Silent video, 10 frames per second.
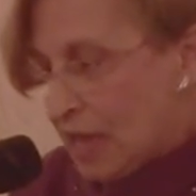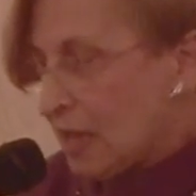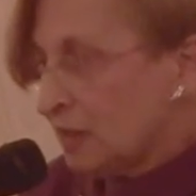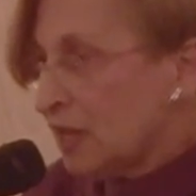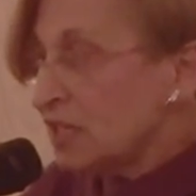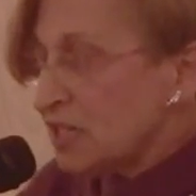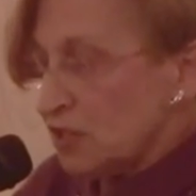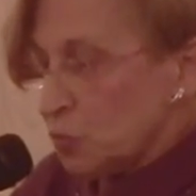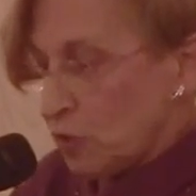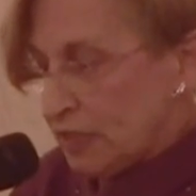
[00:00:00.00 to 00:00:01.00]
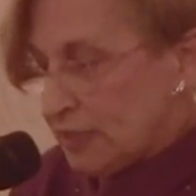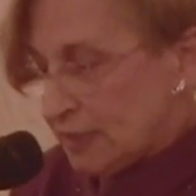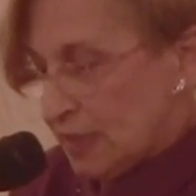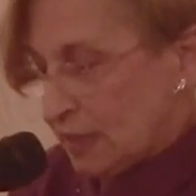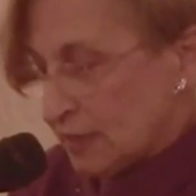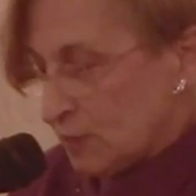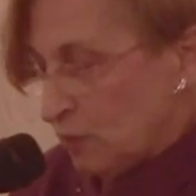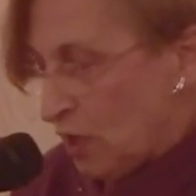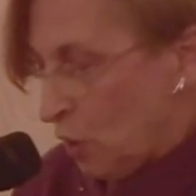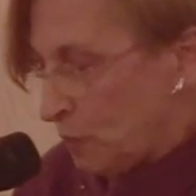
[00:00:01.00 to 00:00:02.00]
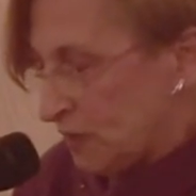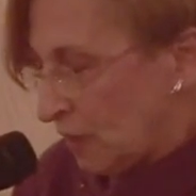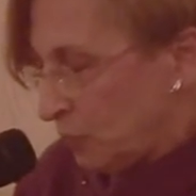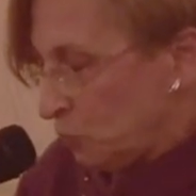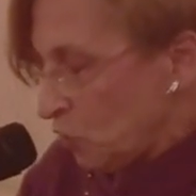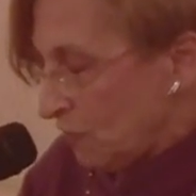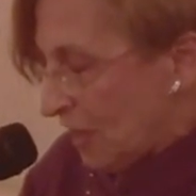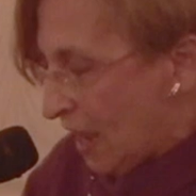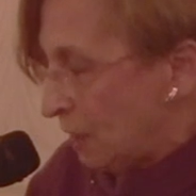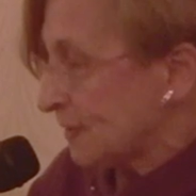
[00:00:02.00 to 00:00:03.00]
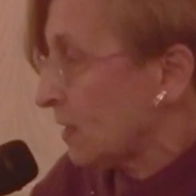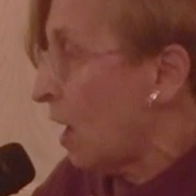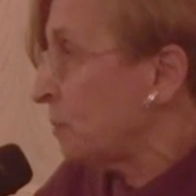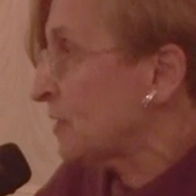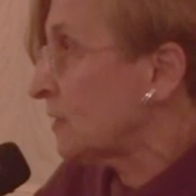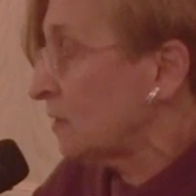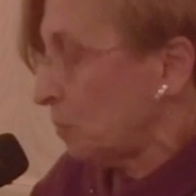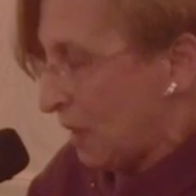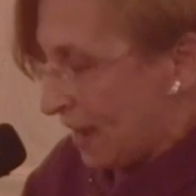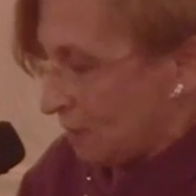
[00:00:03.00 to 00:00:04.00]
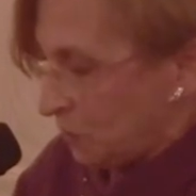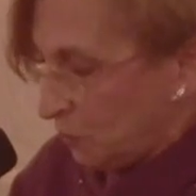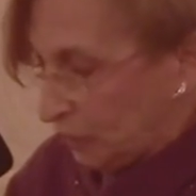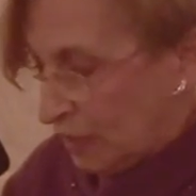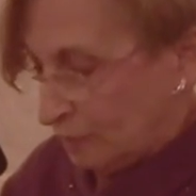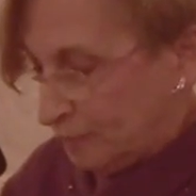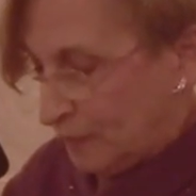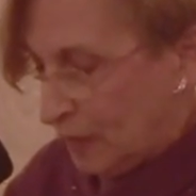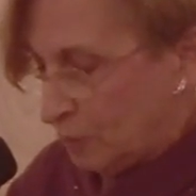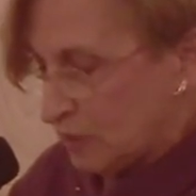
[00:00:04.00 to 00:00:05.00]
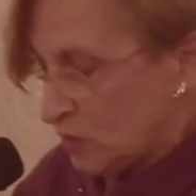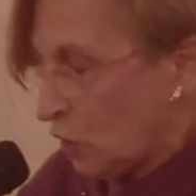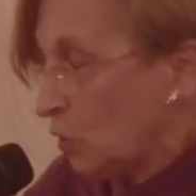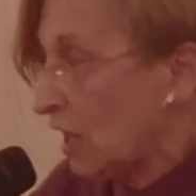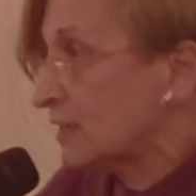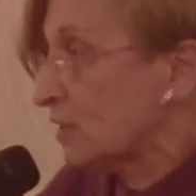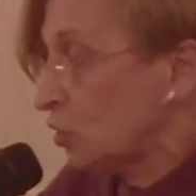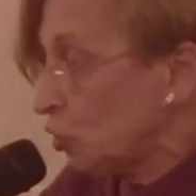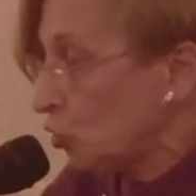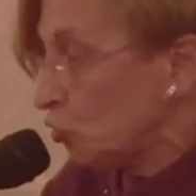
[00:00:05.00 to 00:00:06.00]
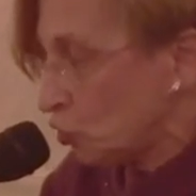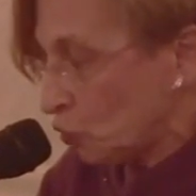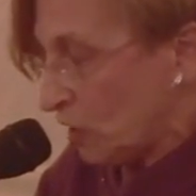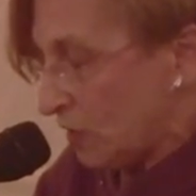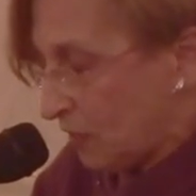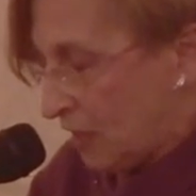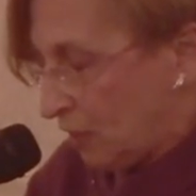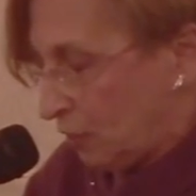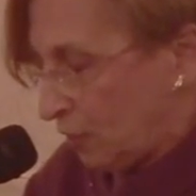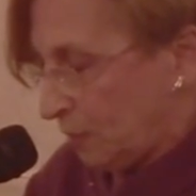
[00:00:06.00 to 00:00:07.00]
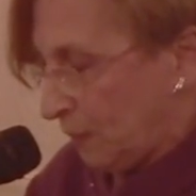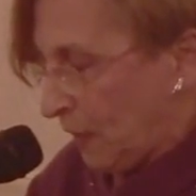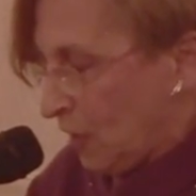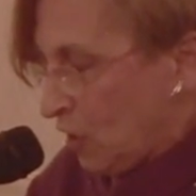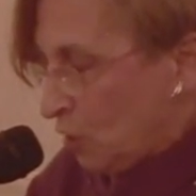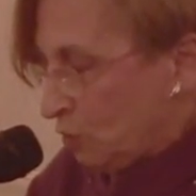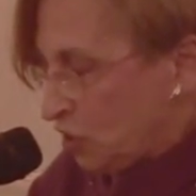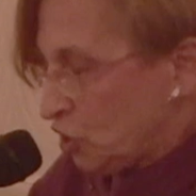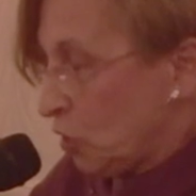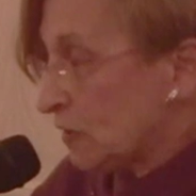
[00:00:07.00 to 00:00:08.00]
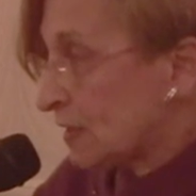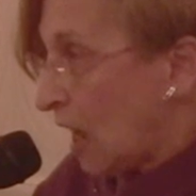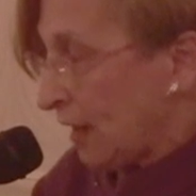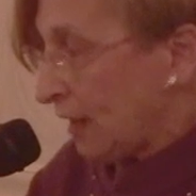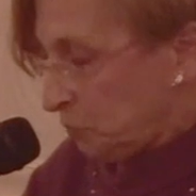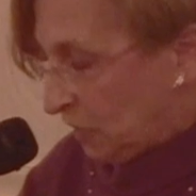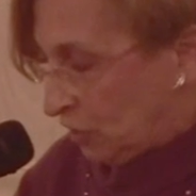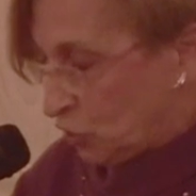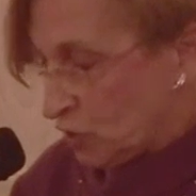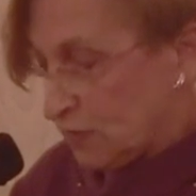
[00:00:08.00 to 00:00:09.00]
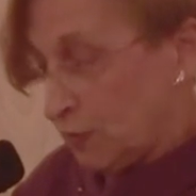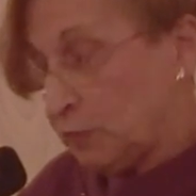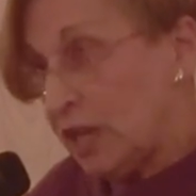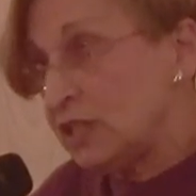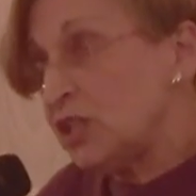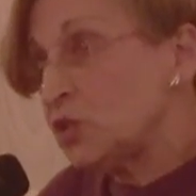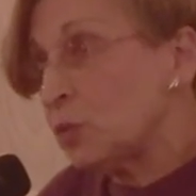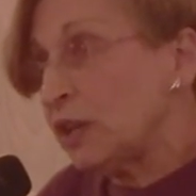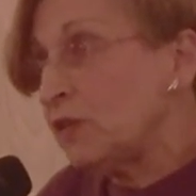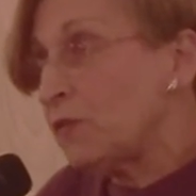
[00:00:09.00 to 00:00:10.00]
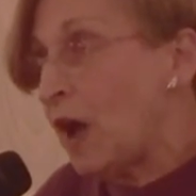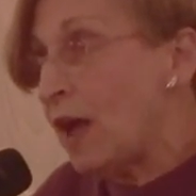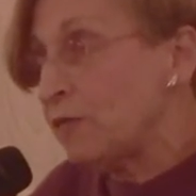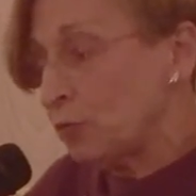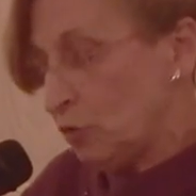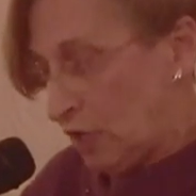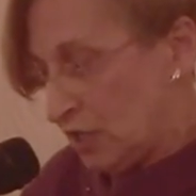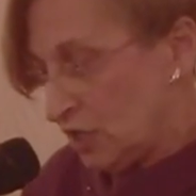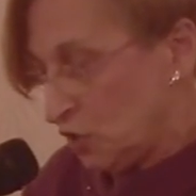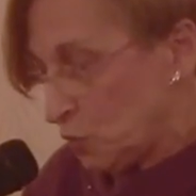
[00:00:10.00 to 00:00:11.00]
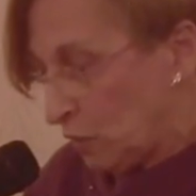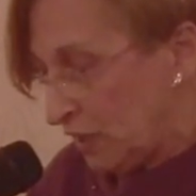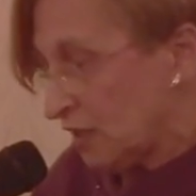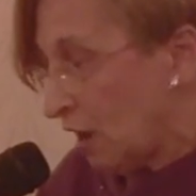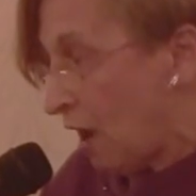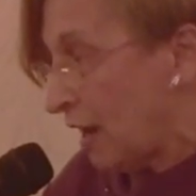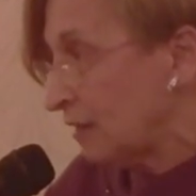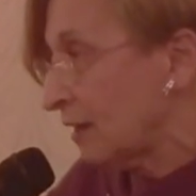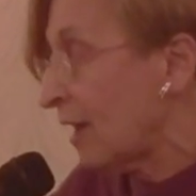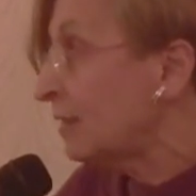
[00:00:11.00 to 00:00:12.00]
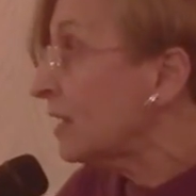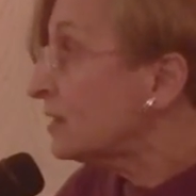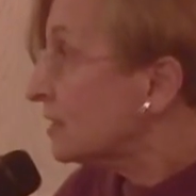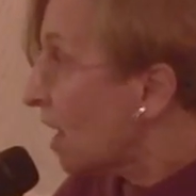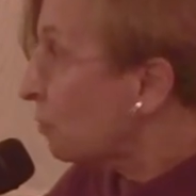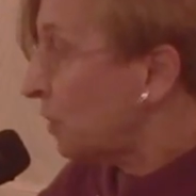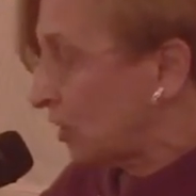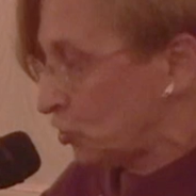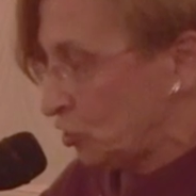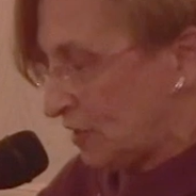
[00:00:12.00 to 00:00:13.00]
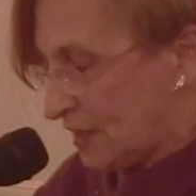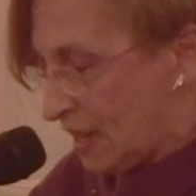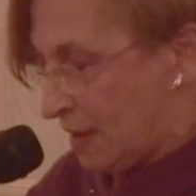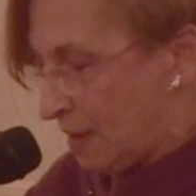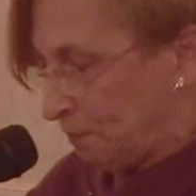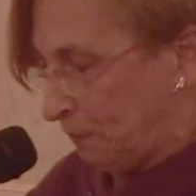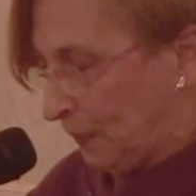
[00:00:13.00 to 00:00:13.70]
In 1926, we opened up a movie house opposite the bank building. It was known as the New Joy Theater. We showed silent pictures from 1925 through 1929, and then sound pictures came.